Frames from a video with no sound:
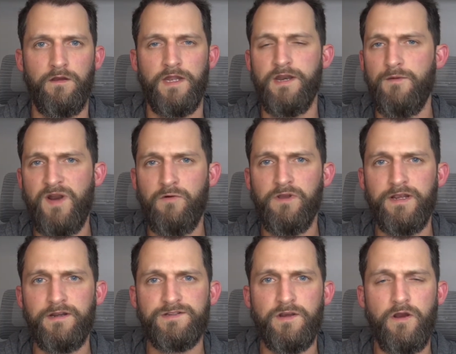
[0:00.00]
Now I'm not really
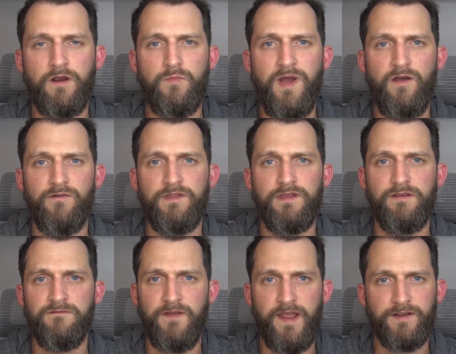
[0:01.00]
going to talk about
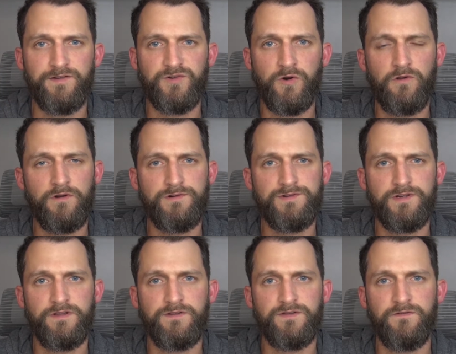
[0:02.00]
the fan controllers
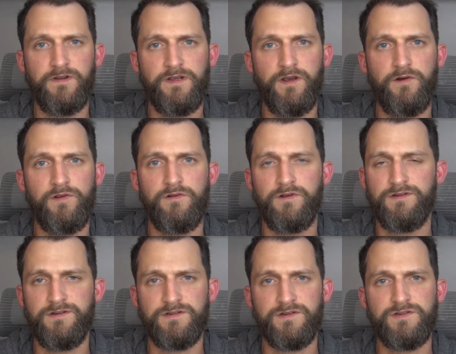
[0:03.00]
in this video. You can
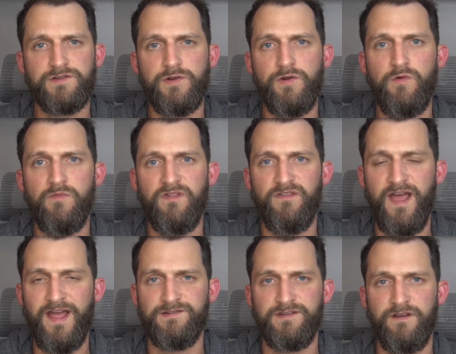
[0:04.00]
just assume
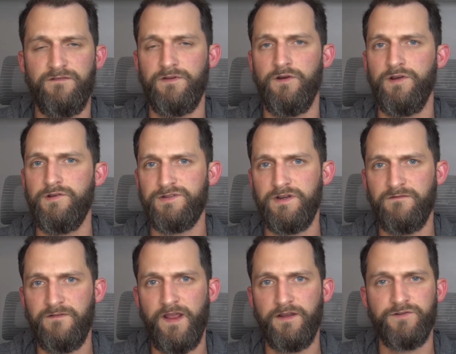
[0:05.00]
that if you're using a
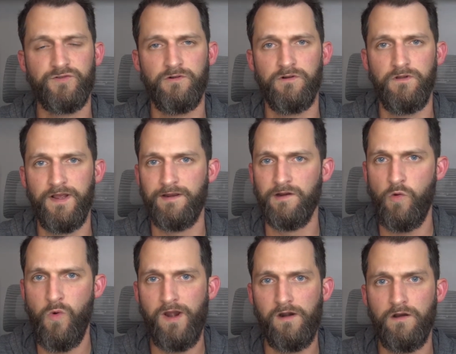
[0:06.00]
fan controller like an
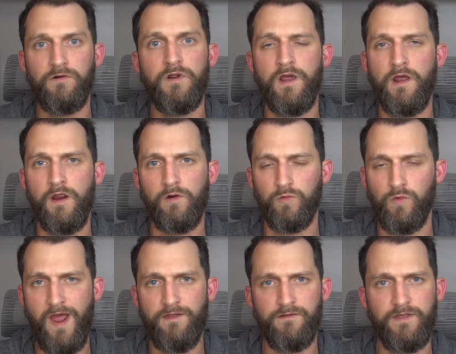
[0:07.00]
Aquaro,
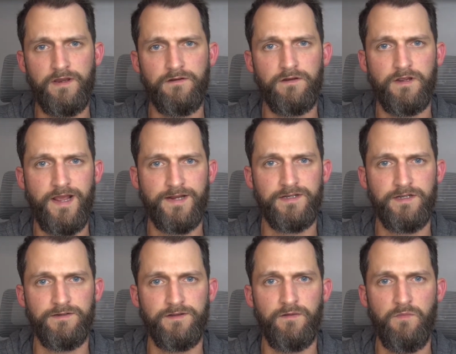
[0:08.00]
rather than connecting
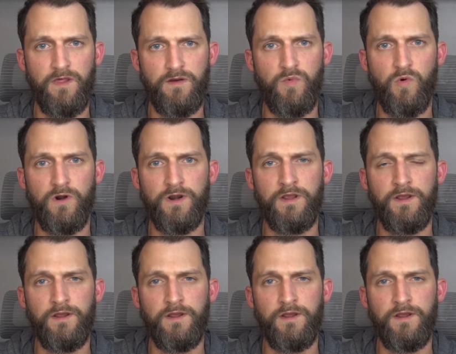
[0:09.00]
into the motherboard,